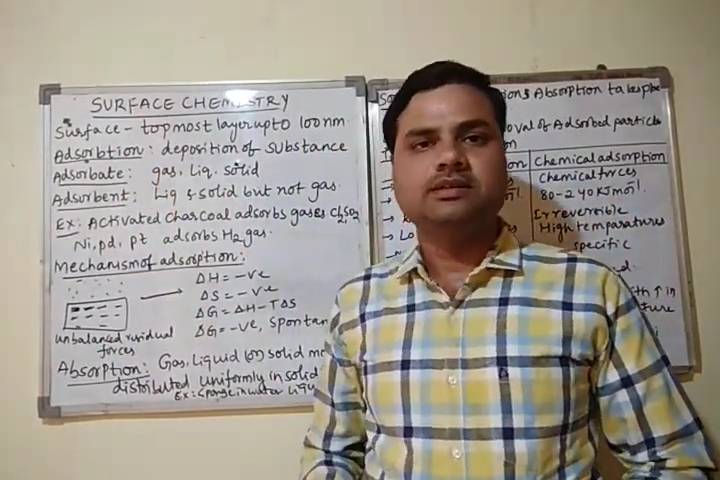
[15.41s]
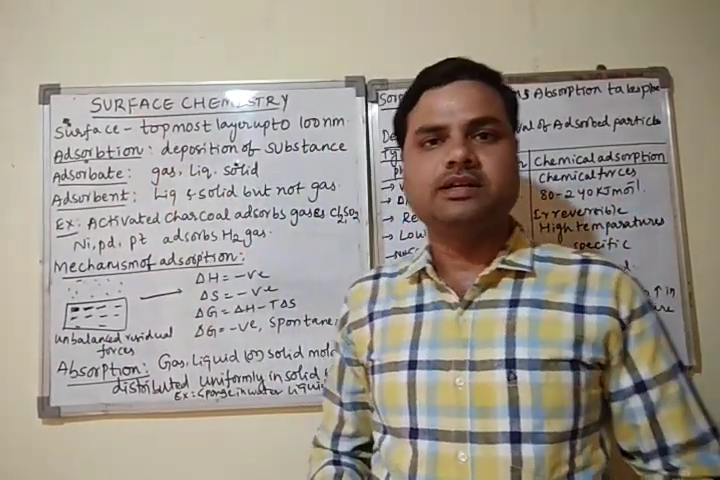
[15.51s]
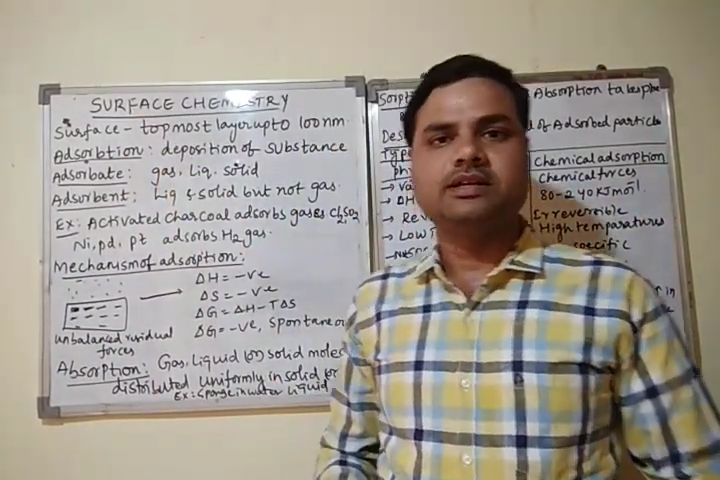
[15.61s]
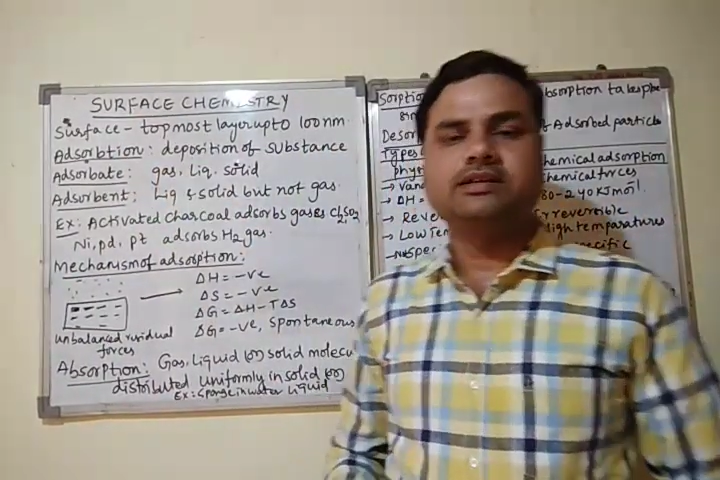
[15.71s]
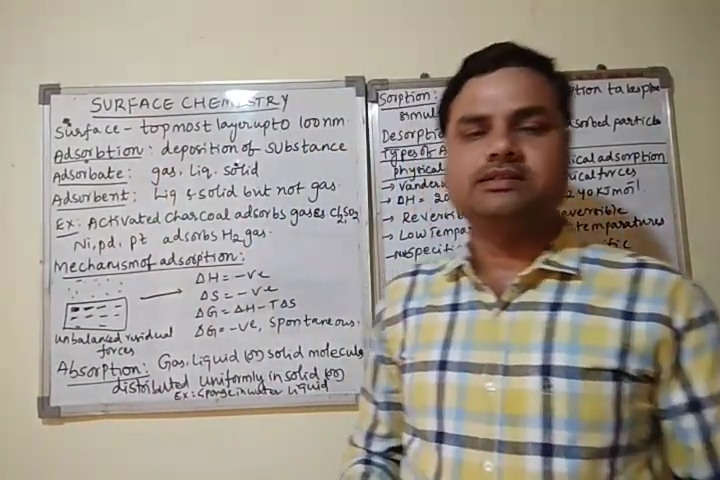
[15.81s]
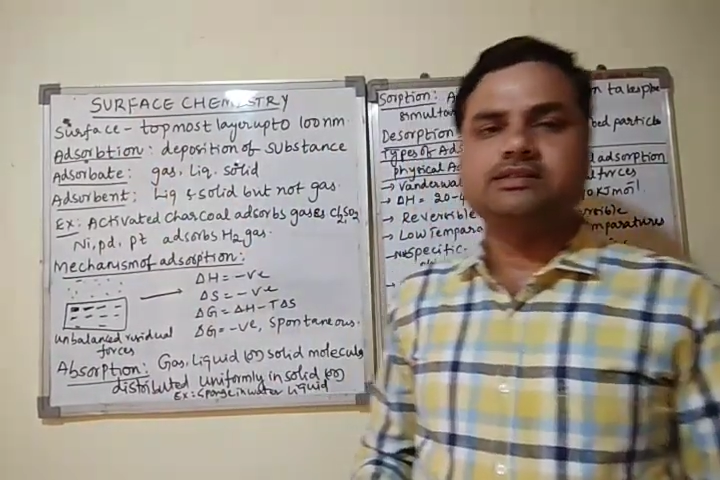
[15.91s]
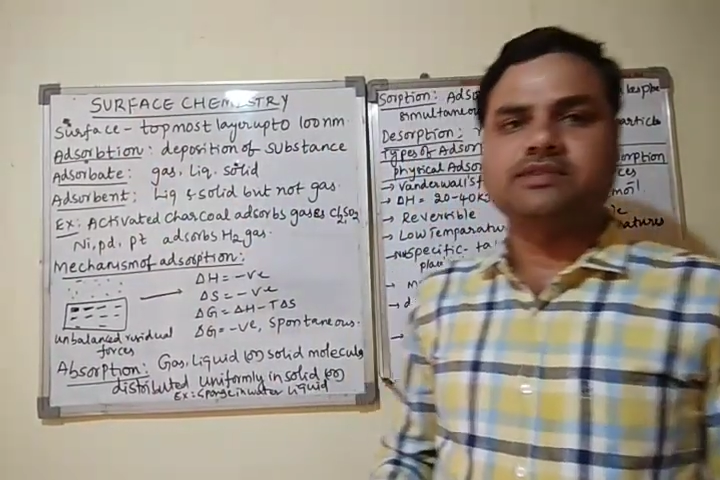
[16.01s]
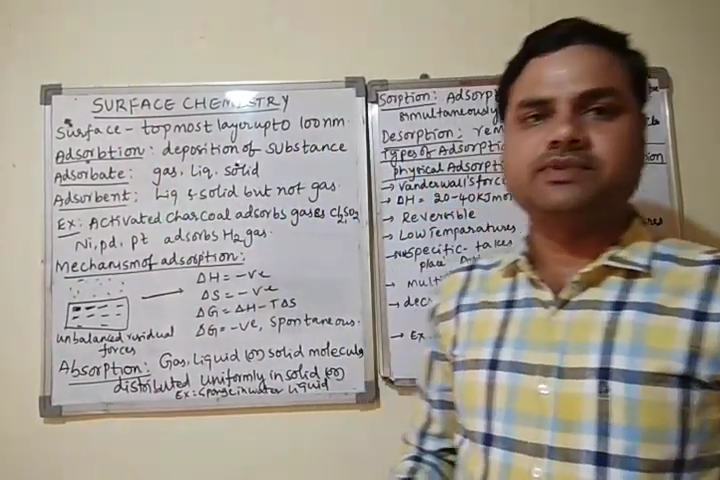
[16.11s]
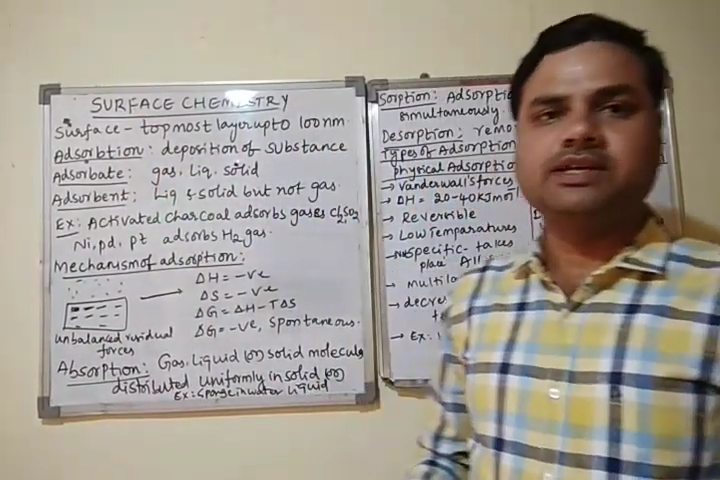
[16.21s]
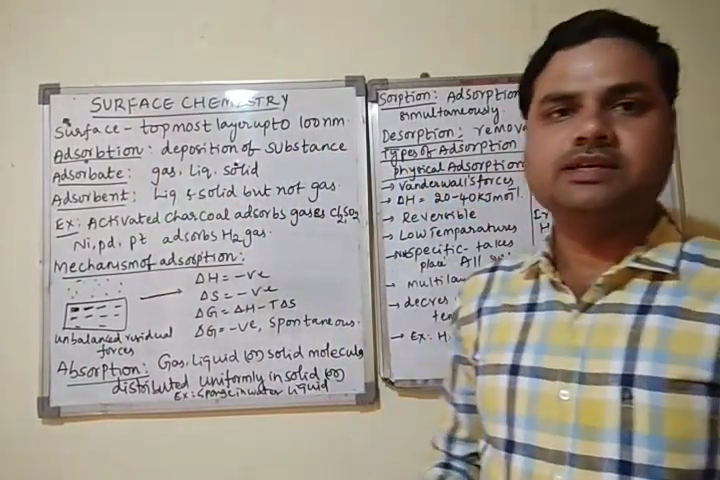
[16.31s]
Right,
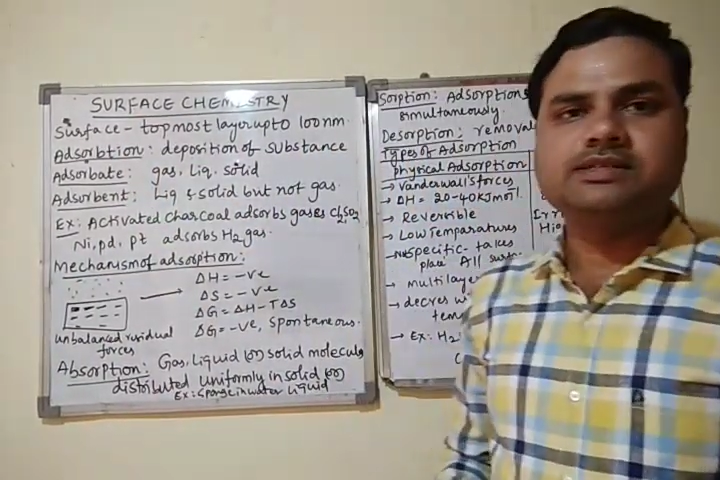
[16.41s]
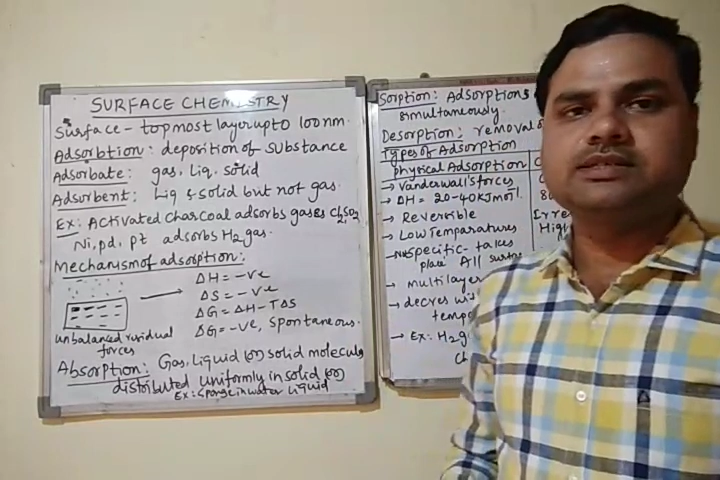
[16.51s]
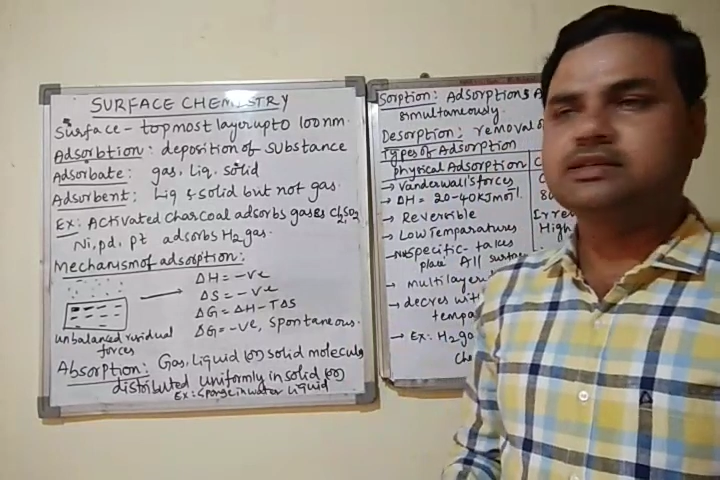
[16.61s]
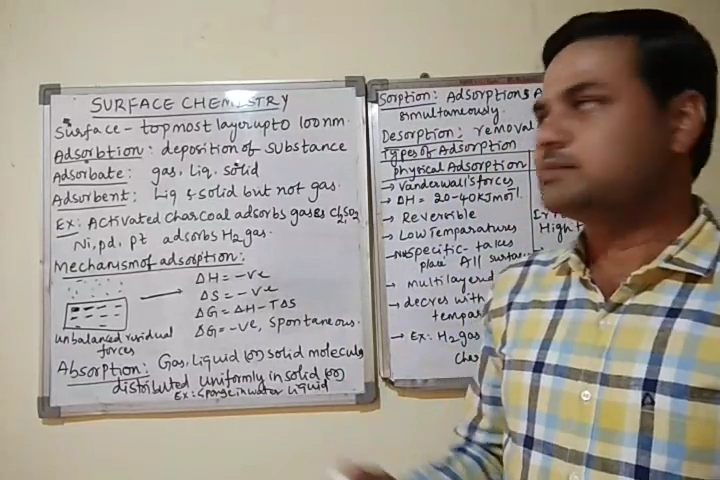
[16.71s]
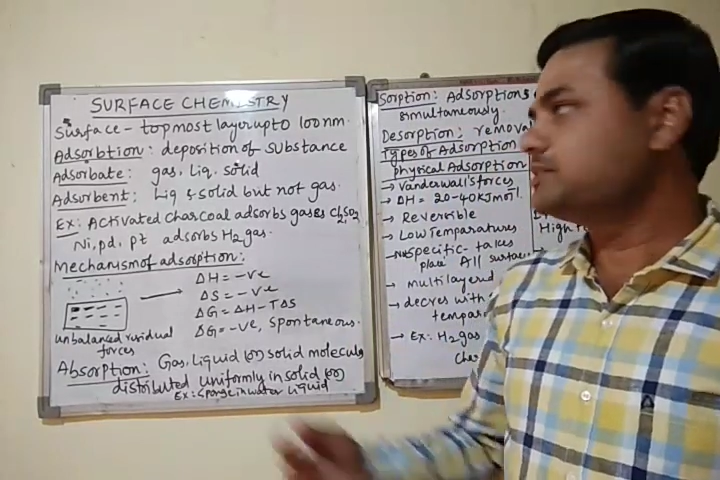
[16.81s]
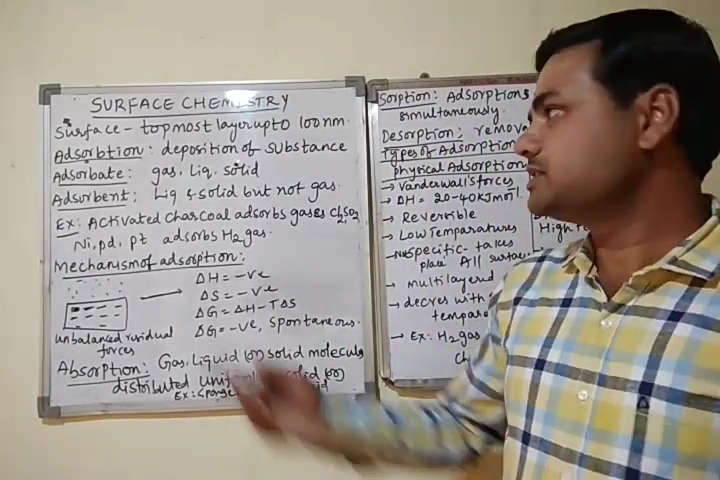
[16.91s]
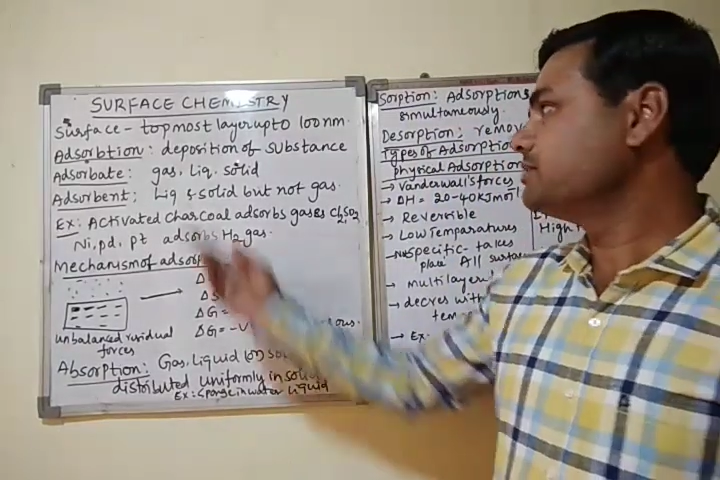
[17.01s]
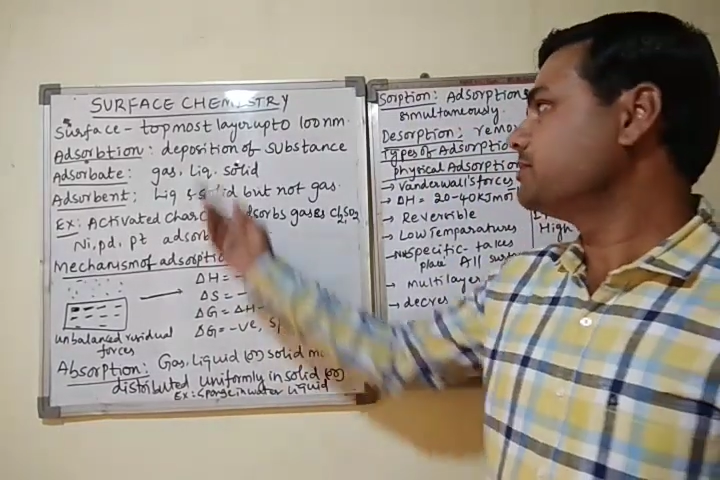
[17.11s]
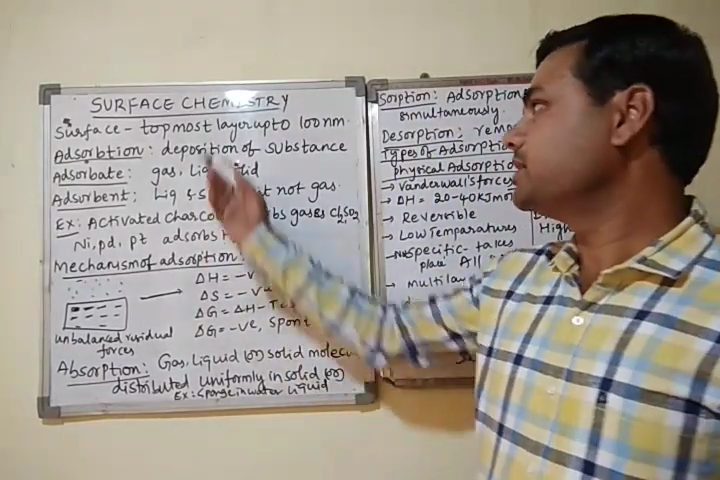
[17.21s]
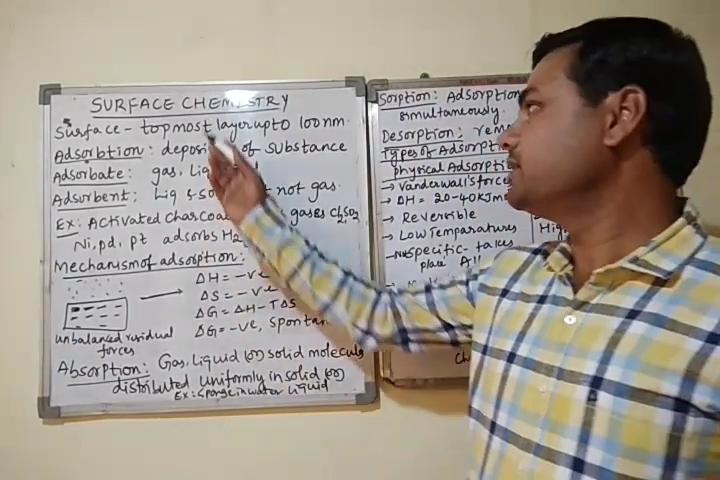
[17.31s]
surface
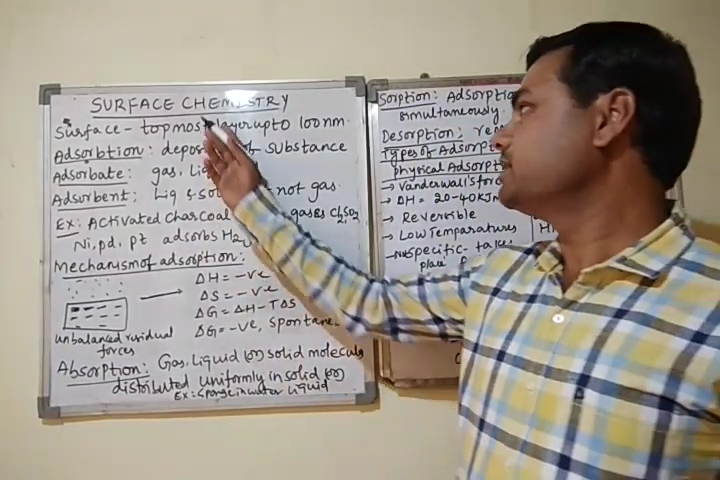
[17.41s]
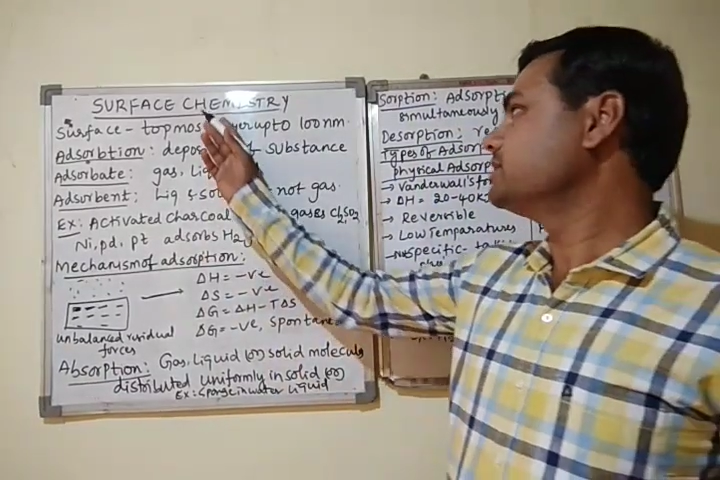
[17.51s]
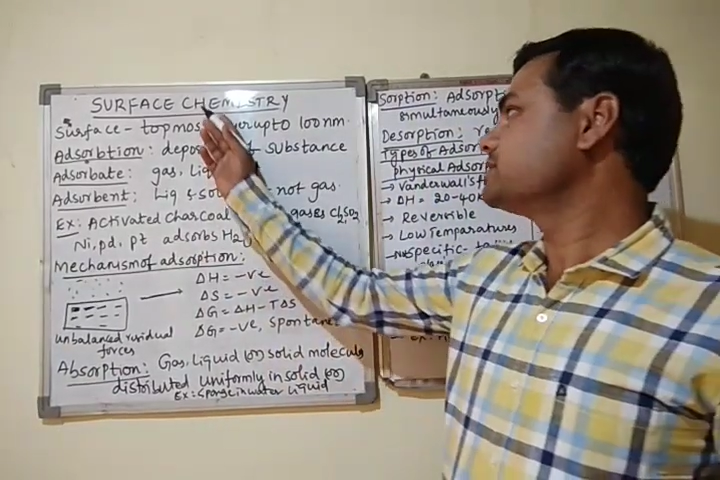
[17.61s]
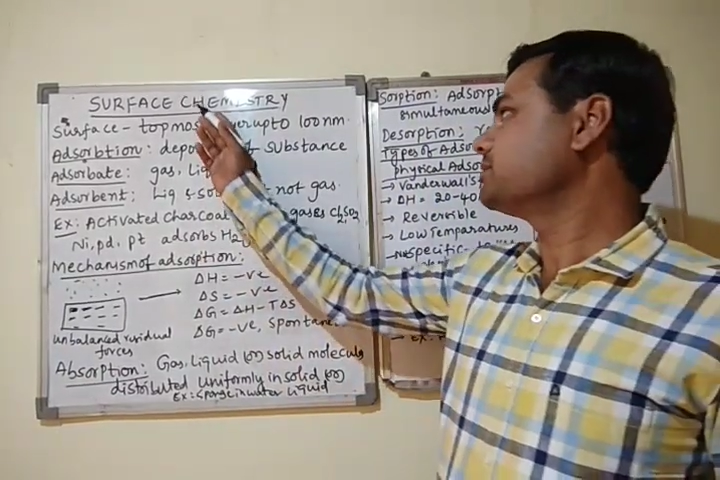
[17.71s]
chemistry mainly deals